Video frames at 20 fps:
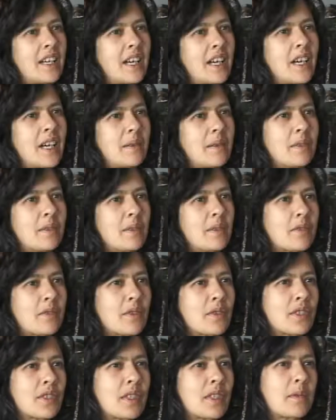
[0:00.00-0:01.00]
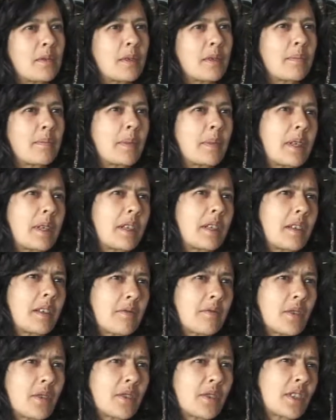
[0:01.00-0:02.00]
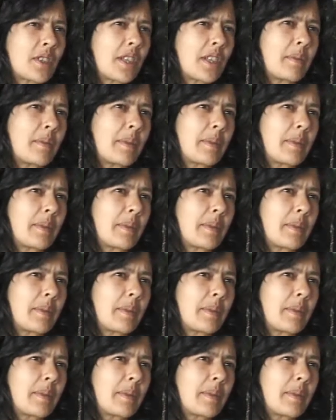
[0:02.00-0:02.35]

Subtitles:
unfortunately,